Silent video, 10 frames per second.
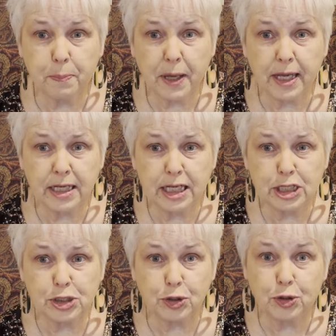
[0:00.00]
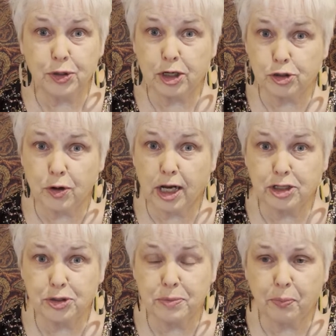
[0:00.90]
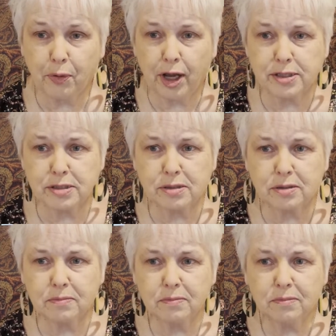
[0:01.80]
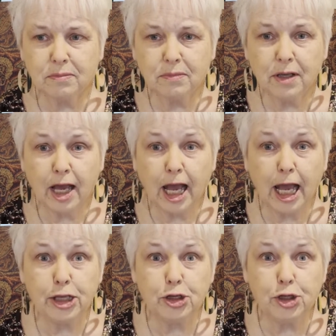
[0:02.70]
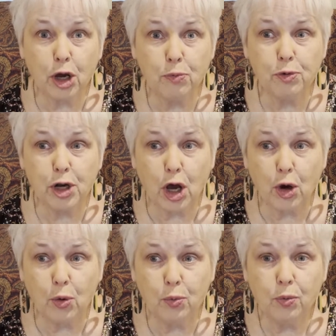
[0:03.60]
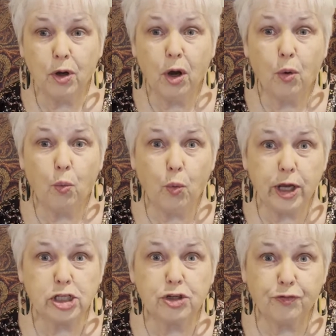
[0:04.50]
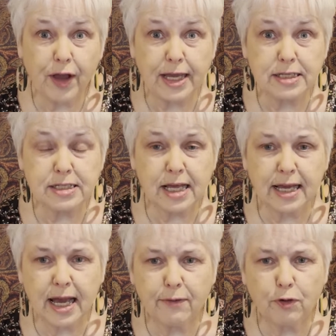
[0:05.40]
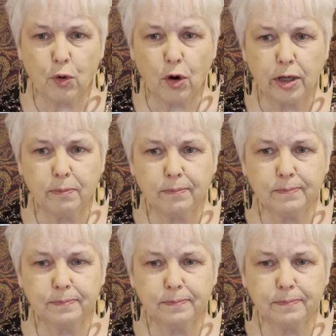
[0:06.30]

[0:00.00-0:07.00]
pain is or who they're trying to impress. And you don't know which face they have on.